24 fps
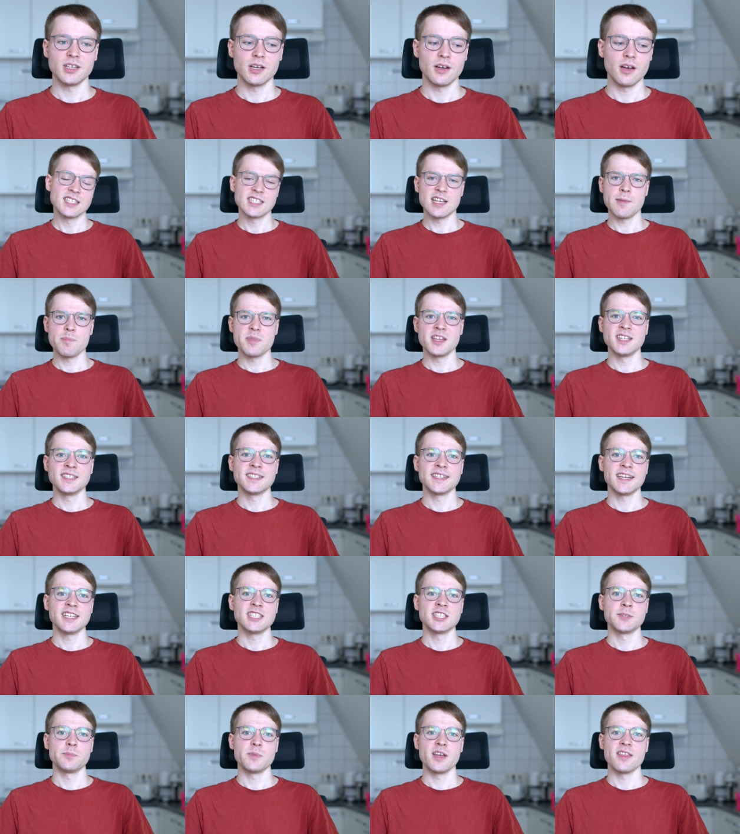Something
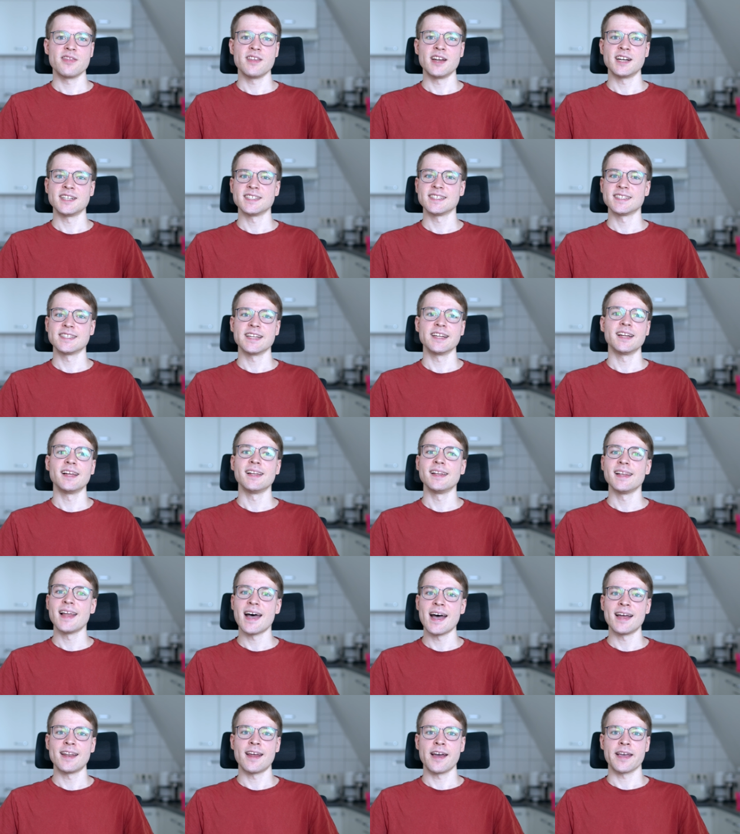tells me there's still a
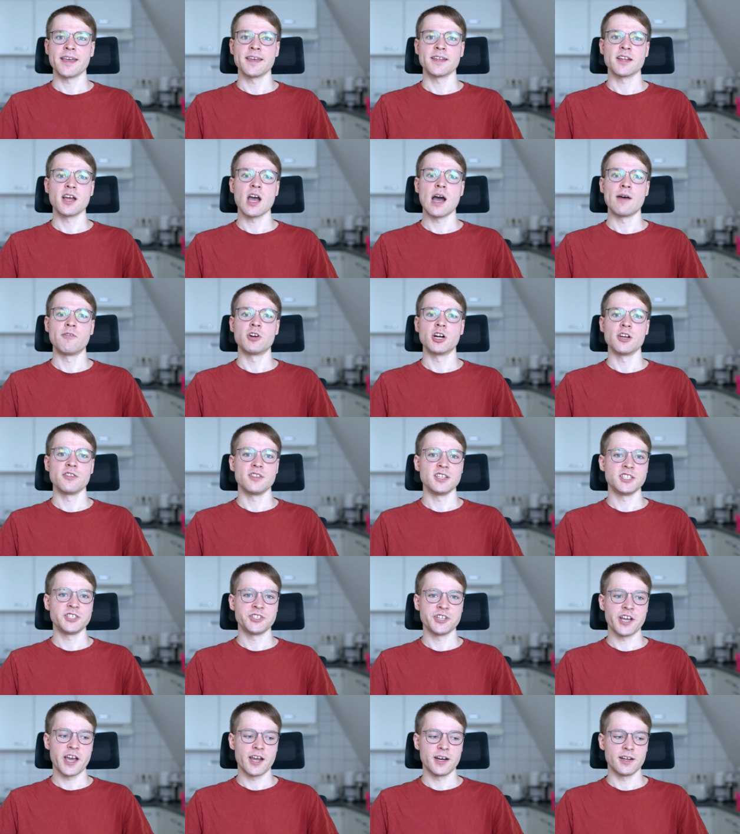lot I can cover on this
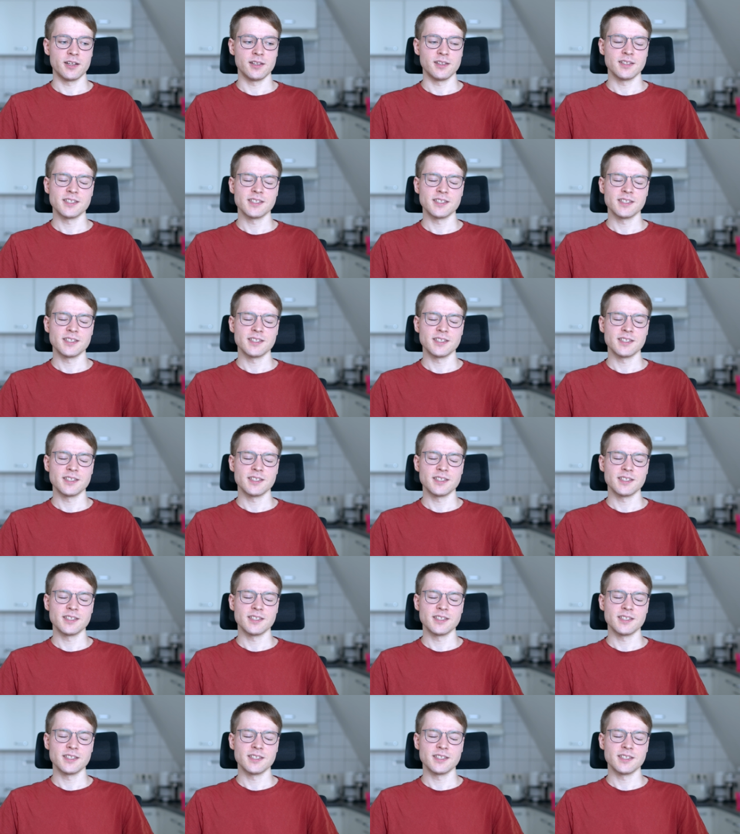channel,